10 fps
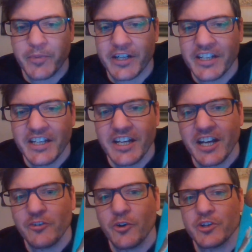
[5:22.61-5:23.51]
But
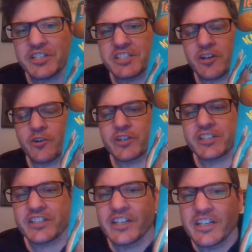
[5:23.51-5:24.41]
of course, it's
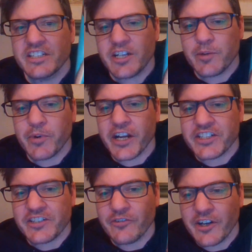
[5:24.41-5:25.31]
always Terry
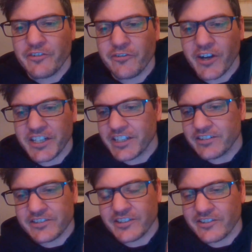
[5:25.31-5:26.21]
Pratchett's very
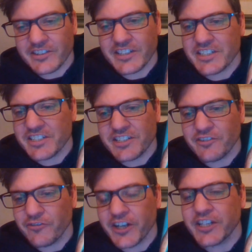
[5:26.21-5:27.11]
funny, so it's just
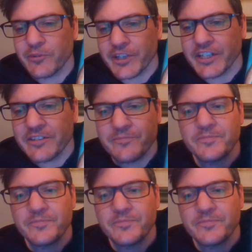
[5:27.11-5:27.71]
a funny read.